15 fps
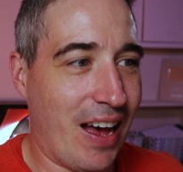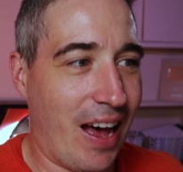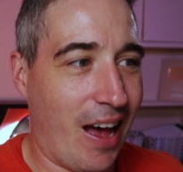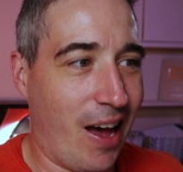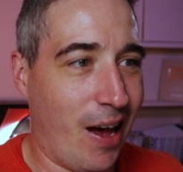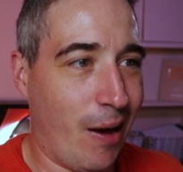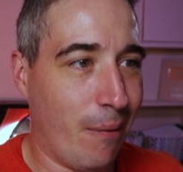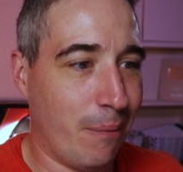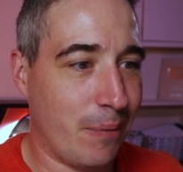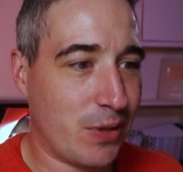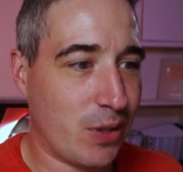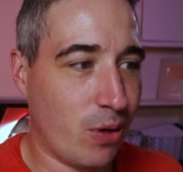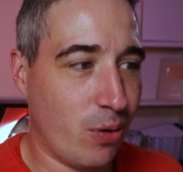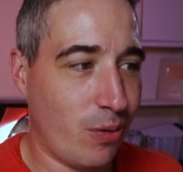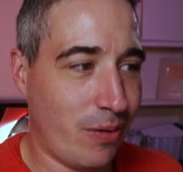Um,
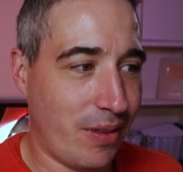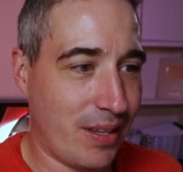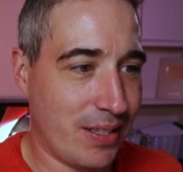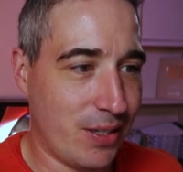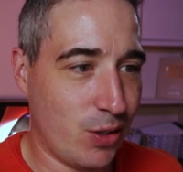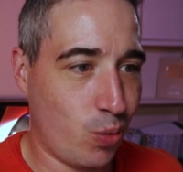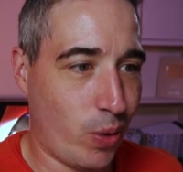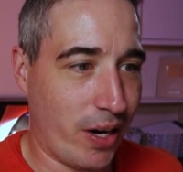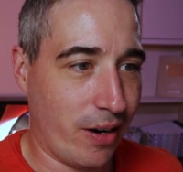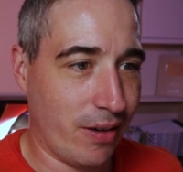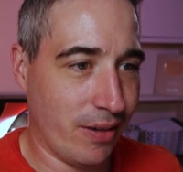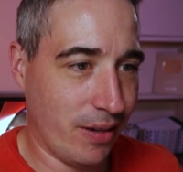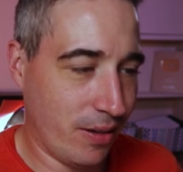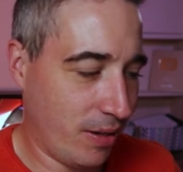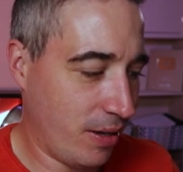so this is where
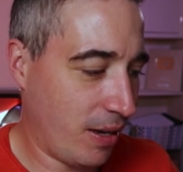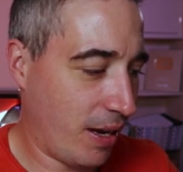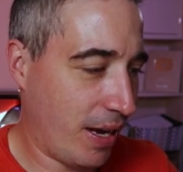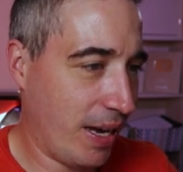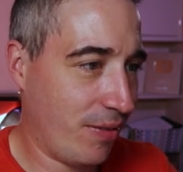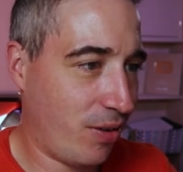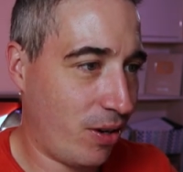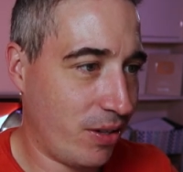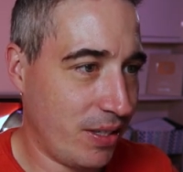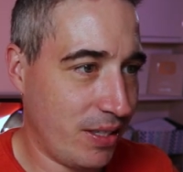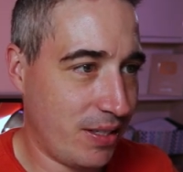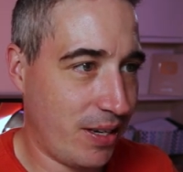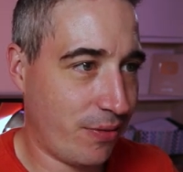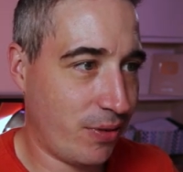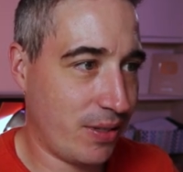I have all
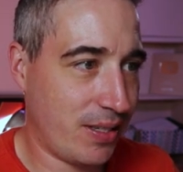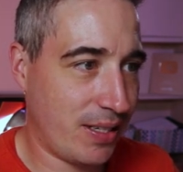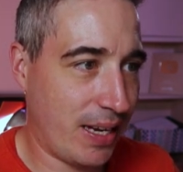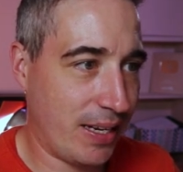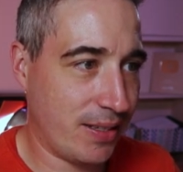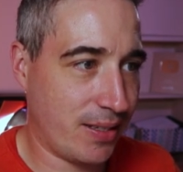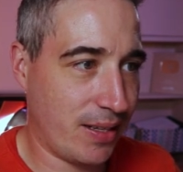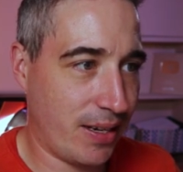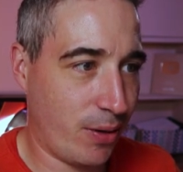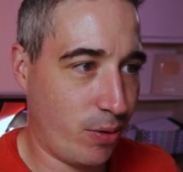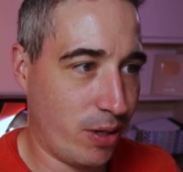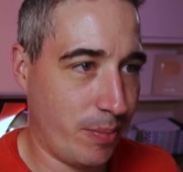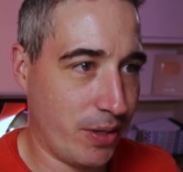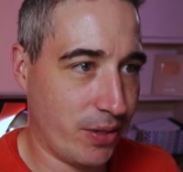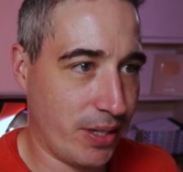these different states that I
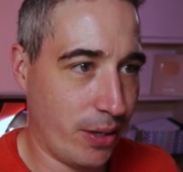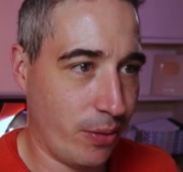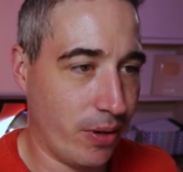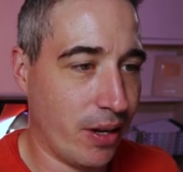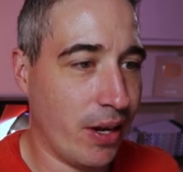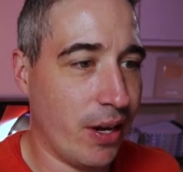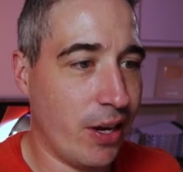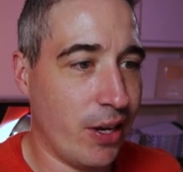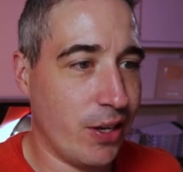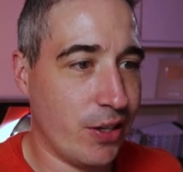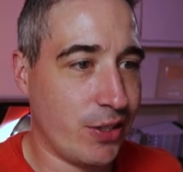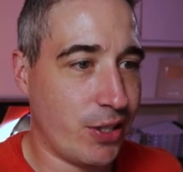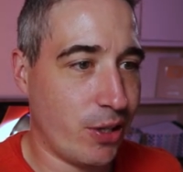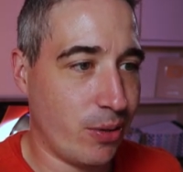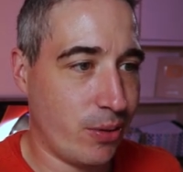want to build out.
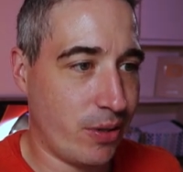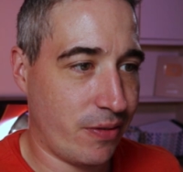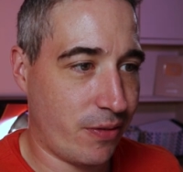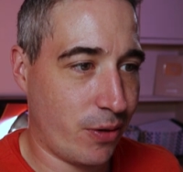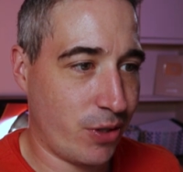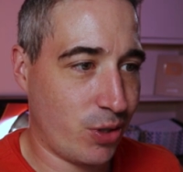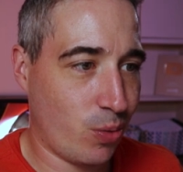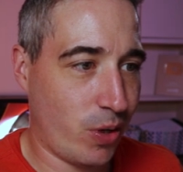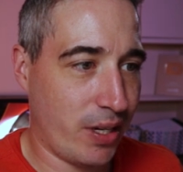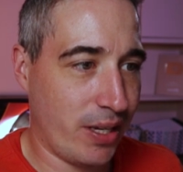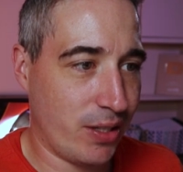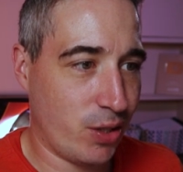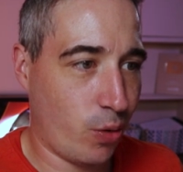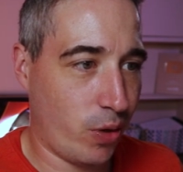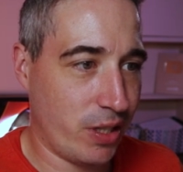So the first one
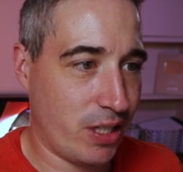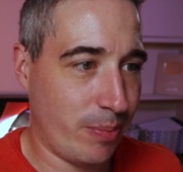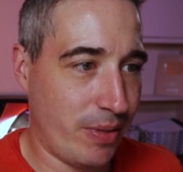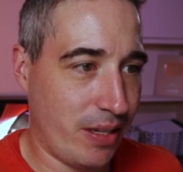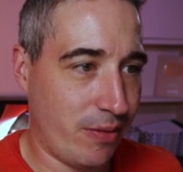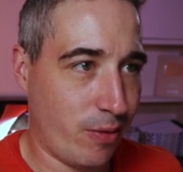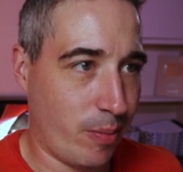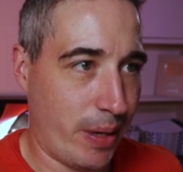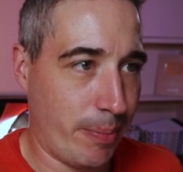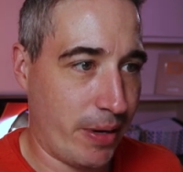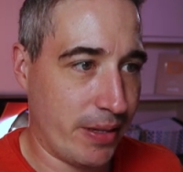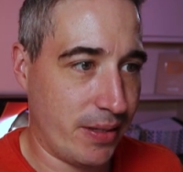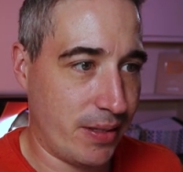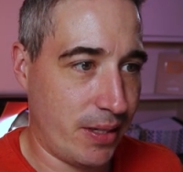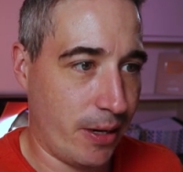is going to be for my
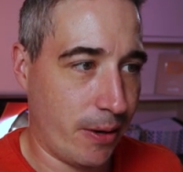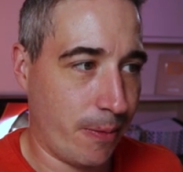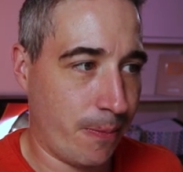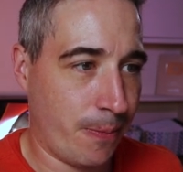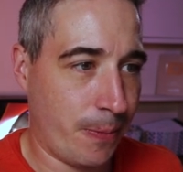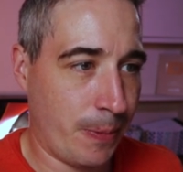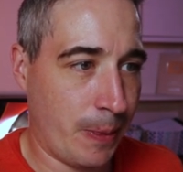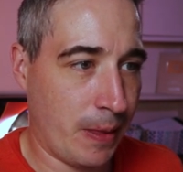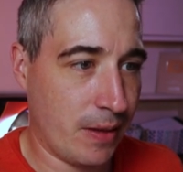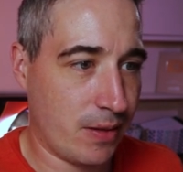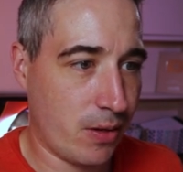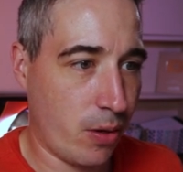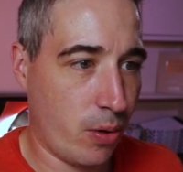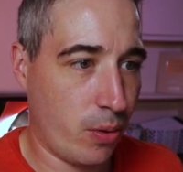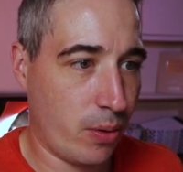buttons here.
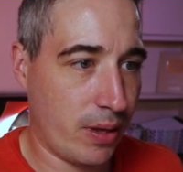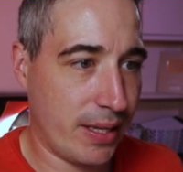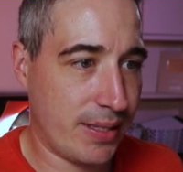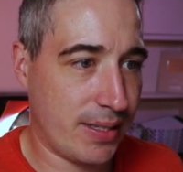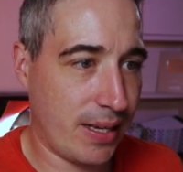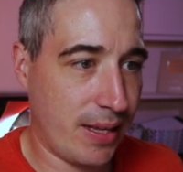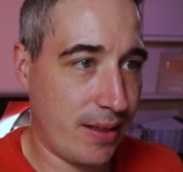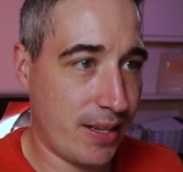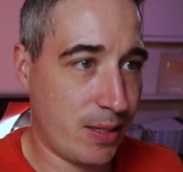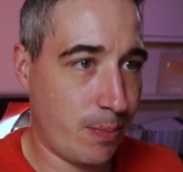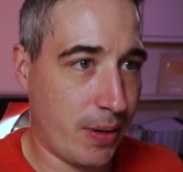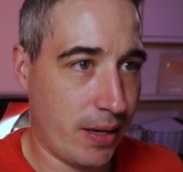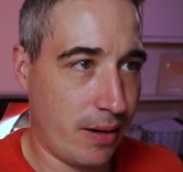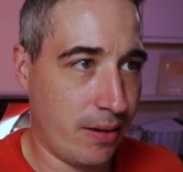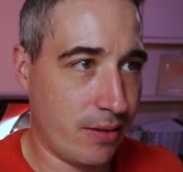So let's say this
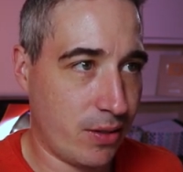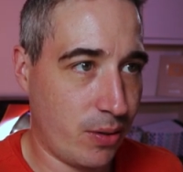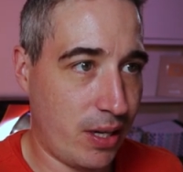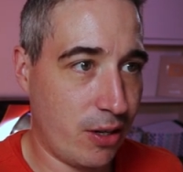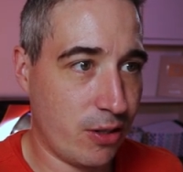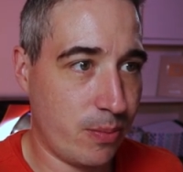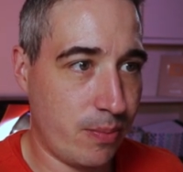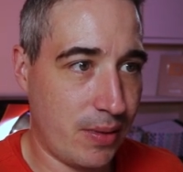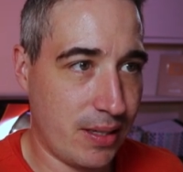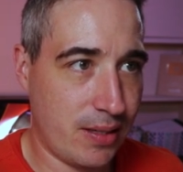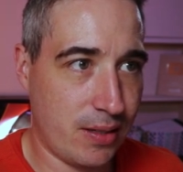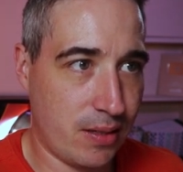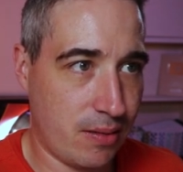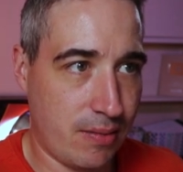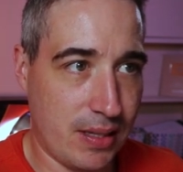button. So here's this
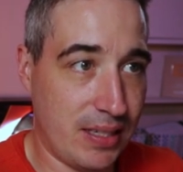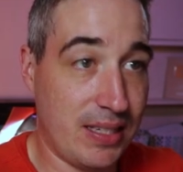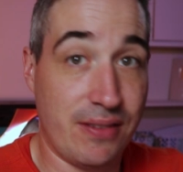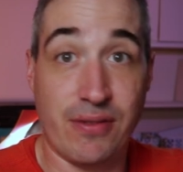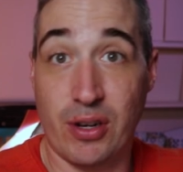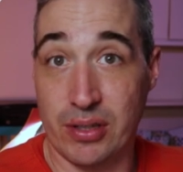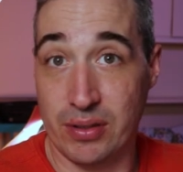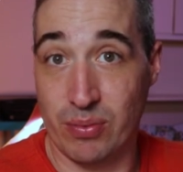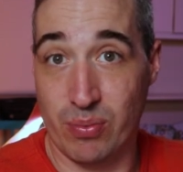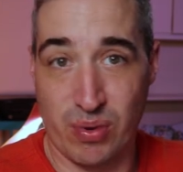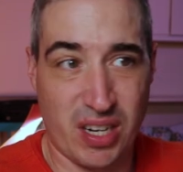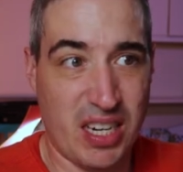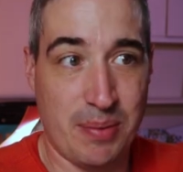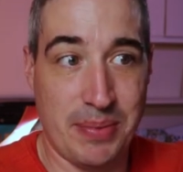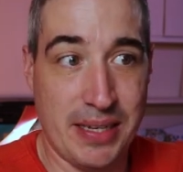is the default. We're
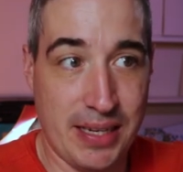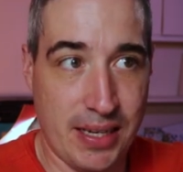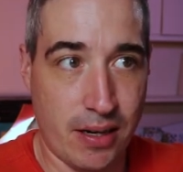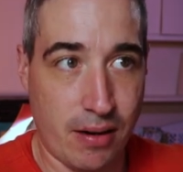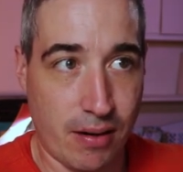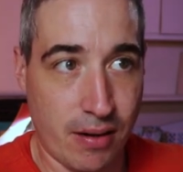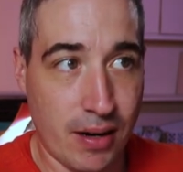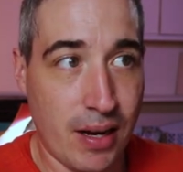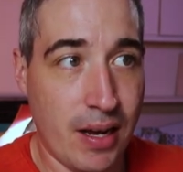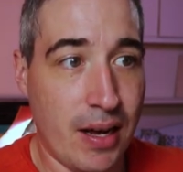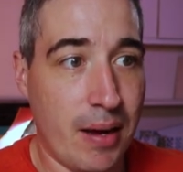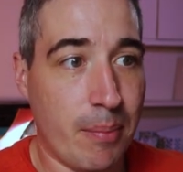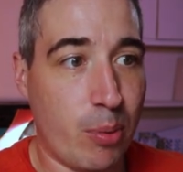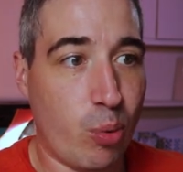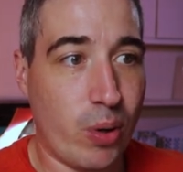going to be here.
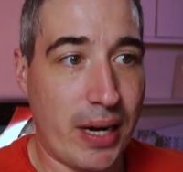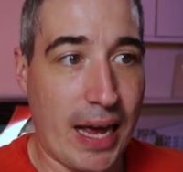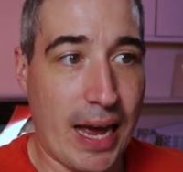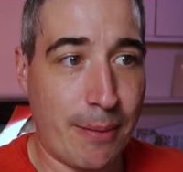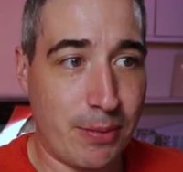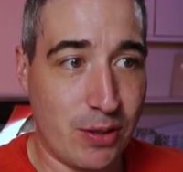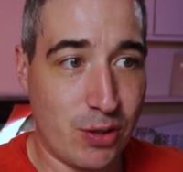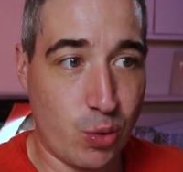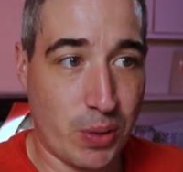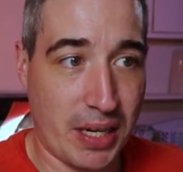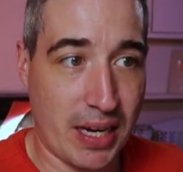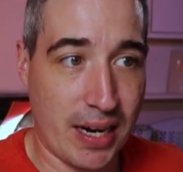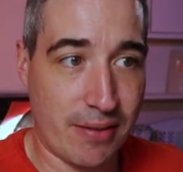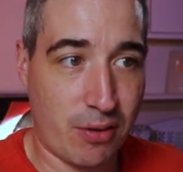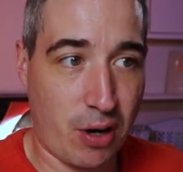But what happens when I
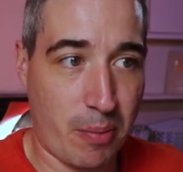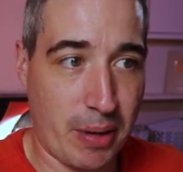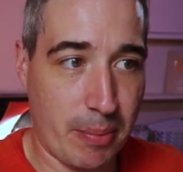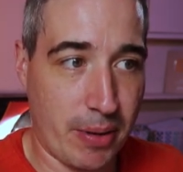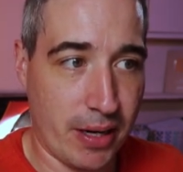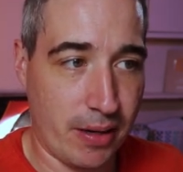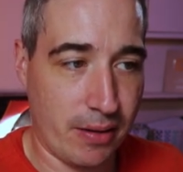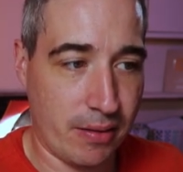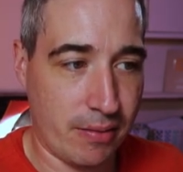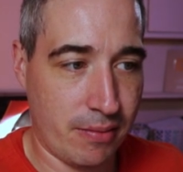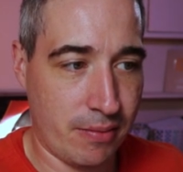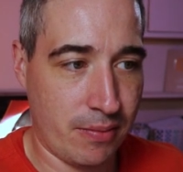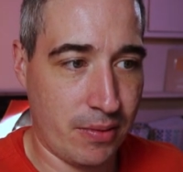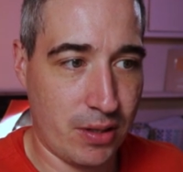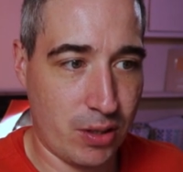hover on my button?
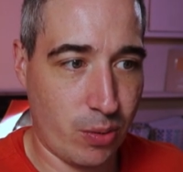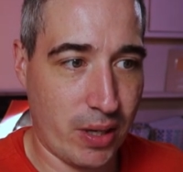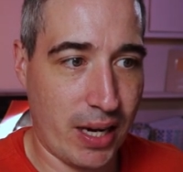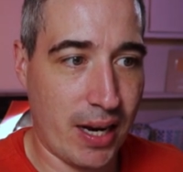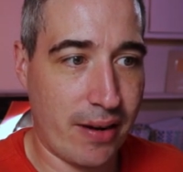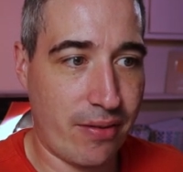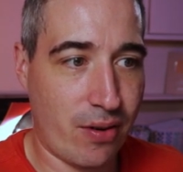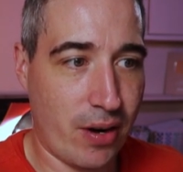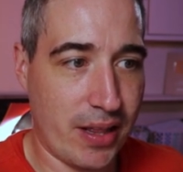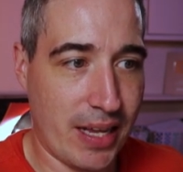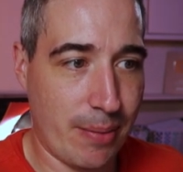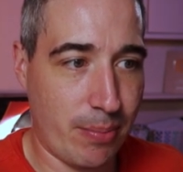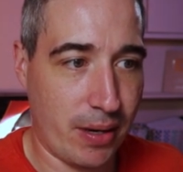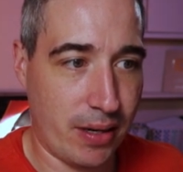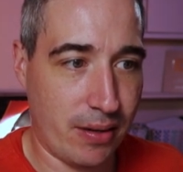So when I hover on
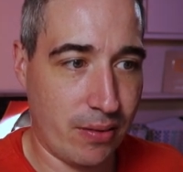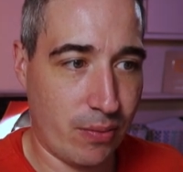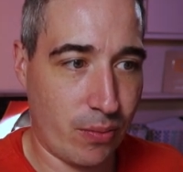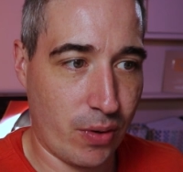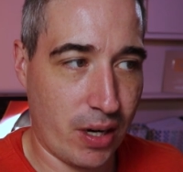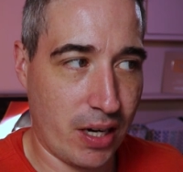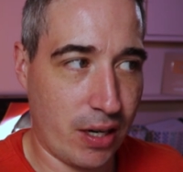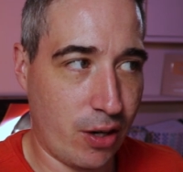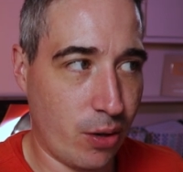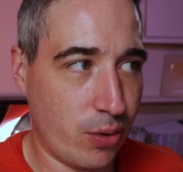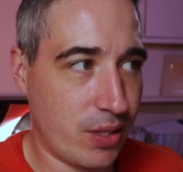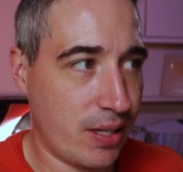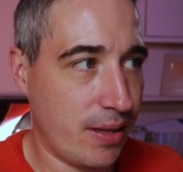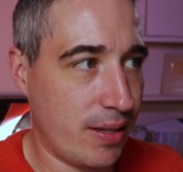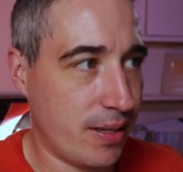that button, we're gonna go
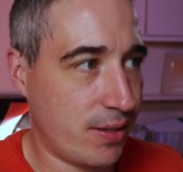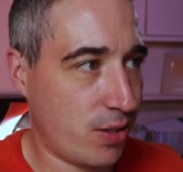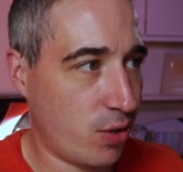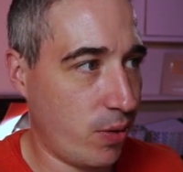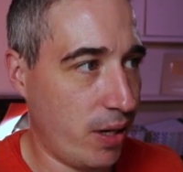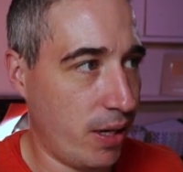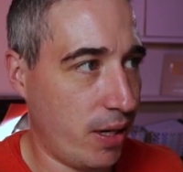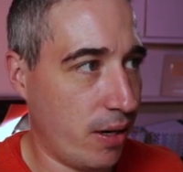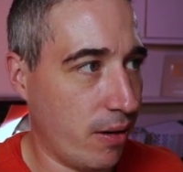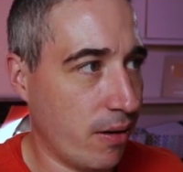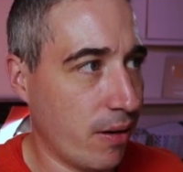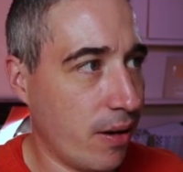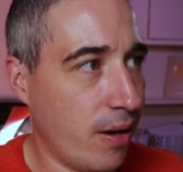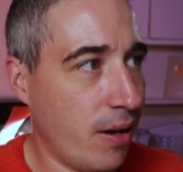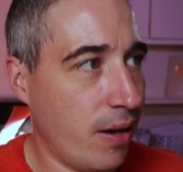to this screen
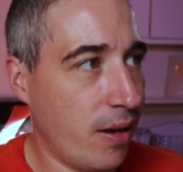here.